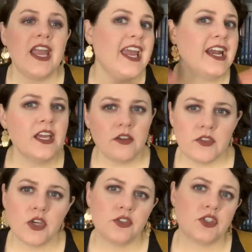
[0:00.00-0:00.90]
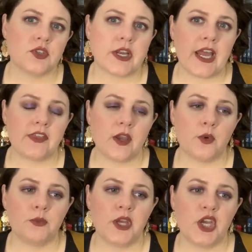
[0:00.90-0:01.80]
any of those three I think
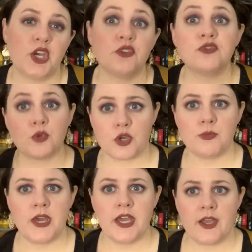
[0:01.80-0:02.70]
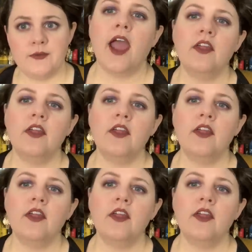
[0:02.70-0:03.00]
would be a good fourth pick.